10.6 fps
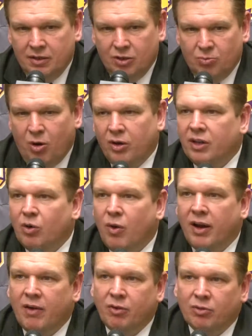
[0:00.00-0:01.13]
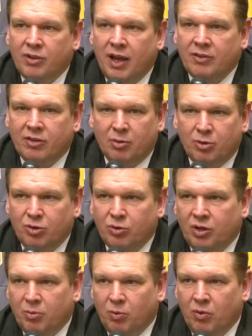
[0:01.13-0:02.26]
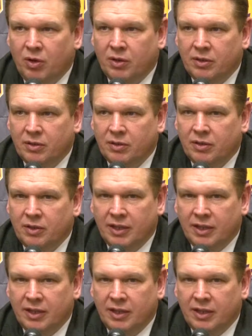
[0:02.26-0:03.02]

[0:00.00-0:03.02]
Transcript: Martin can go out and have all those nights, and number 2 and number 1